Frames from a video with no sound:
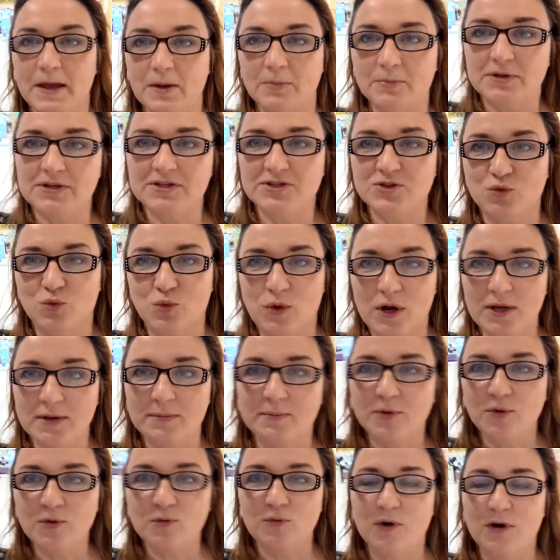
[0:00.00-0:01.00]
That means
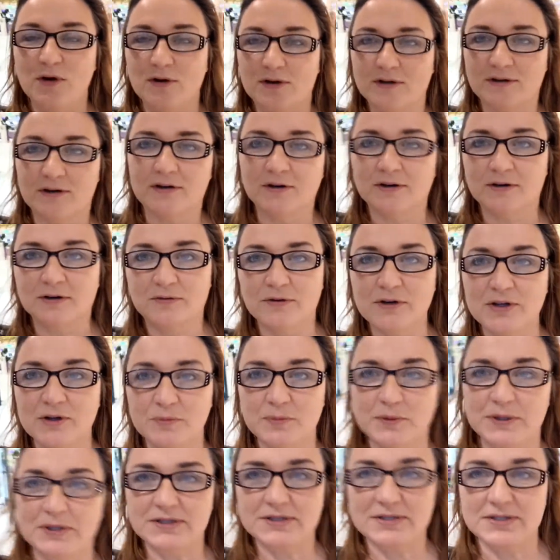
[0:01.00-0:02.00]
one more walk
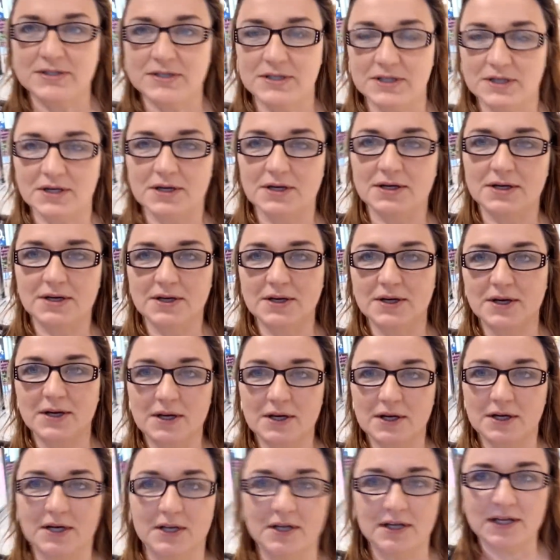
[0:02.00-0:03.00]
with Mitzi
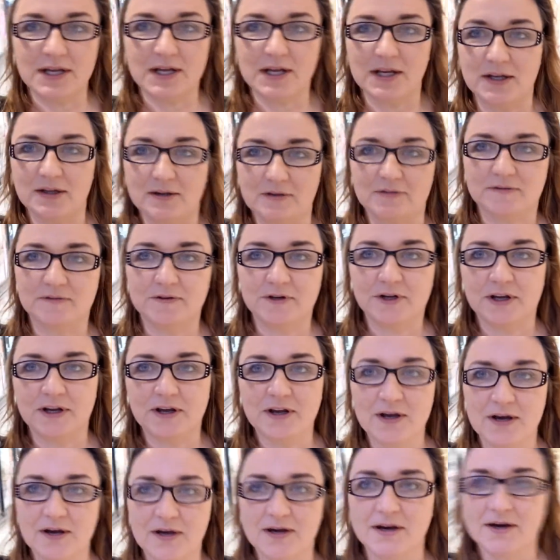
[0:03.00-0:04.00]
in the
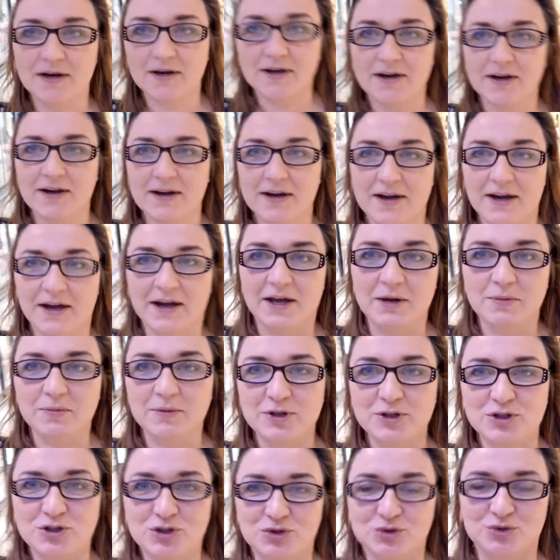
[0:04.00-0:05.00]
evening
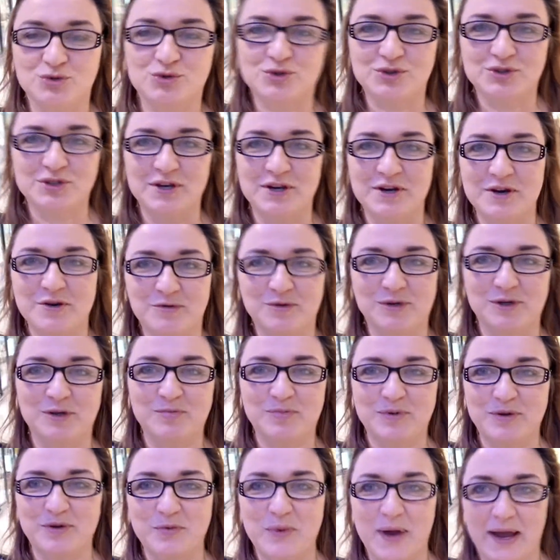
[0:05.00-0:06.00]
and my shoes
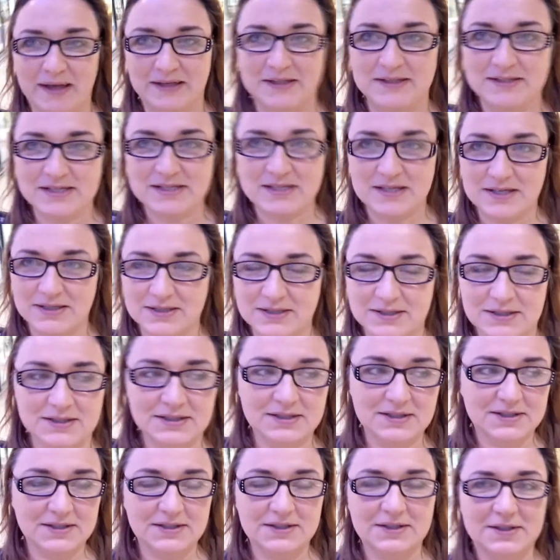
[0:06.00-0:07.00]
will be wet.
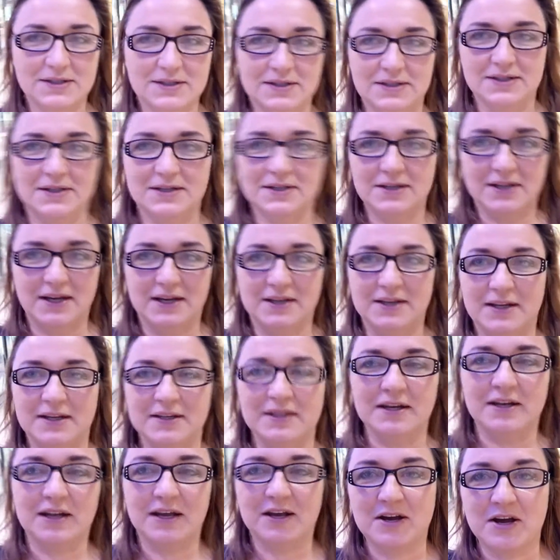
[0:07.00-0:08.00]
And
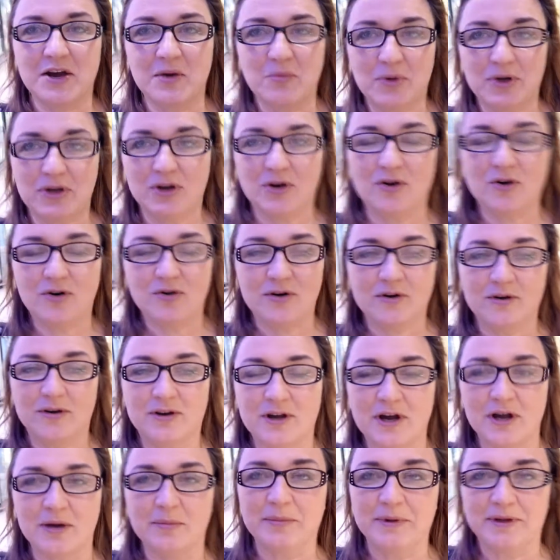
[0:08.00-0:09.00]
then I come in
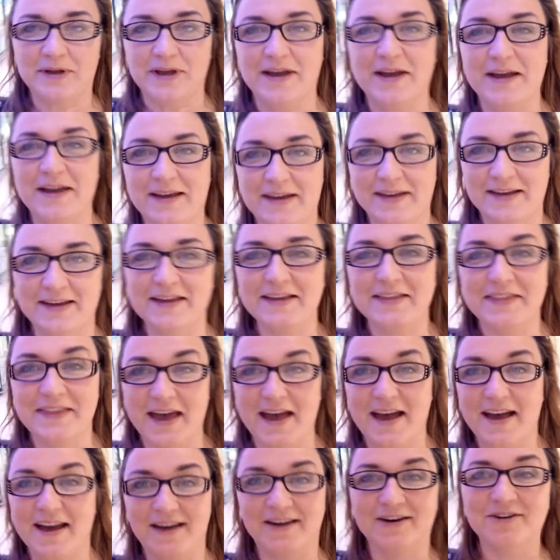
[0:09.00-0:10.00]
home, come
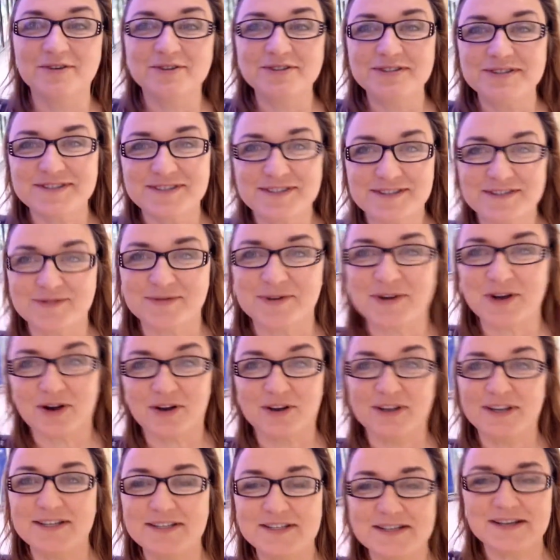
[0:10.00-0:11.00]
in house as we
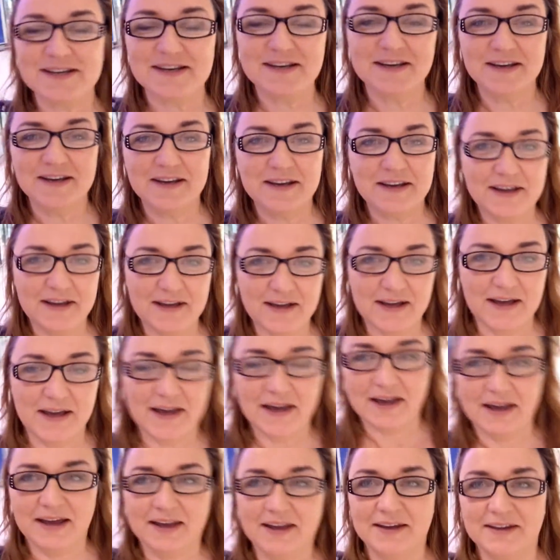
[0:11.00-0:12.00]
call it,
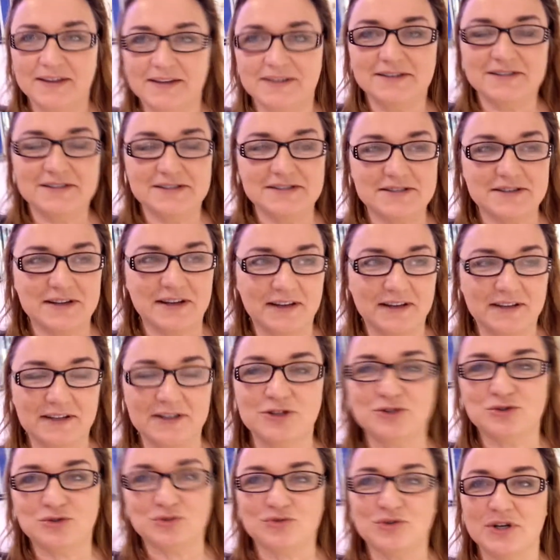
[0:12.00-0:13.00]
and I
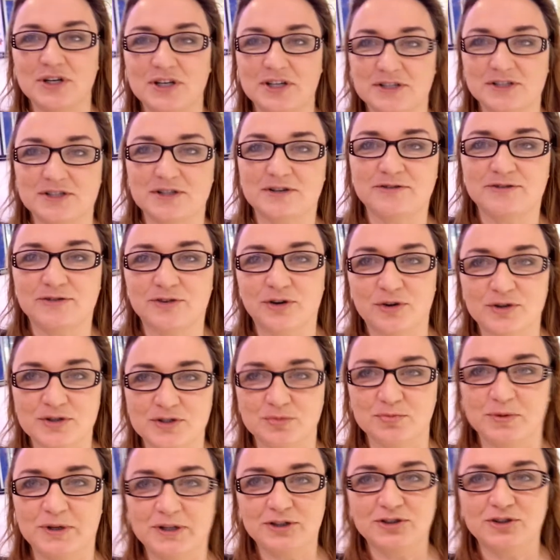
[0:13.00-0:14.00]
need to really
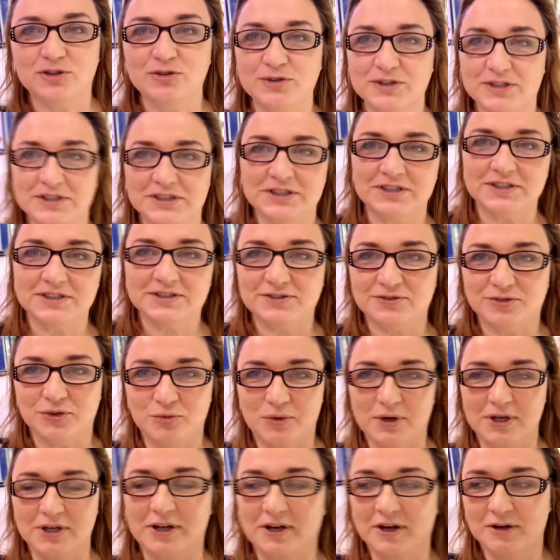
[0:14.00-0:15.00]
defrost my tootsies
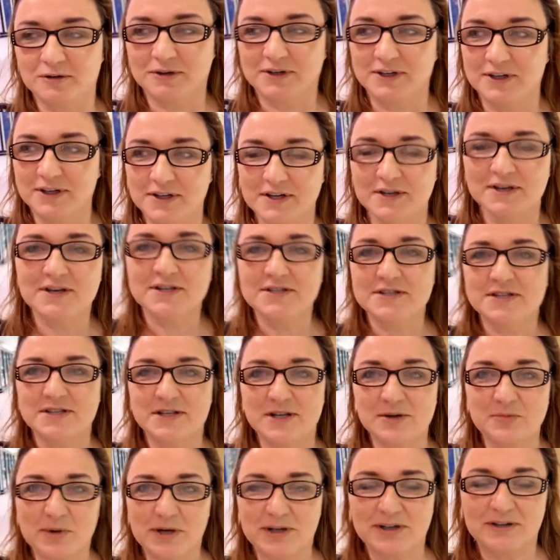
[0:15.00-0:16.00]
for one hour
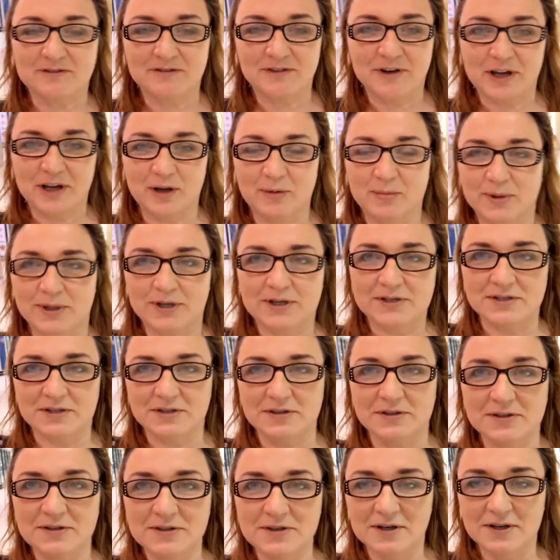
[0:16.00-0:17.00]
sitting by the fireplace
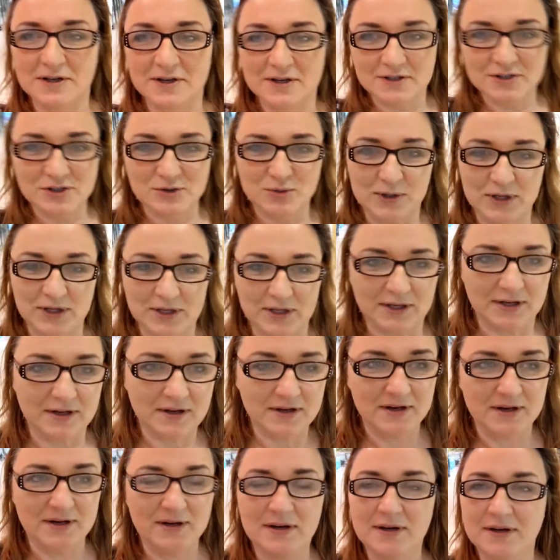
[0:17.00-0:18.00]
and
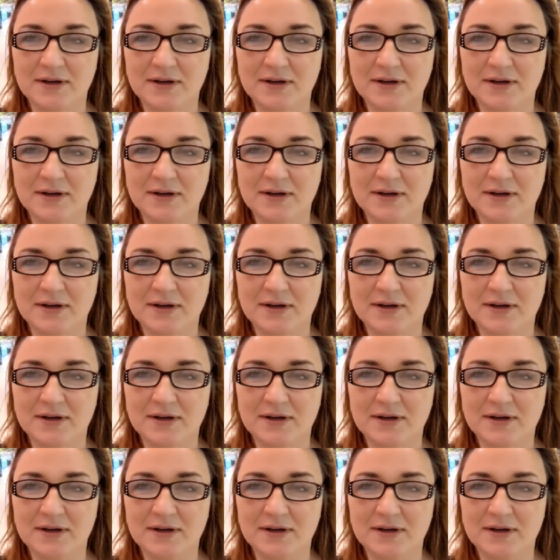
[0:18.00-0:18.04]
twiggling.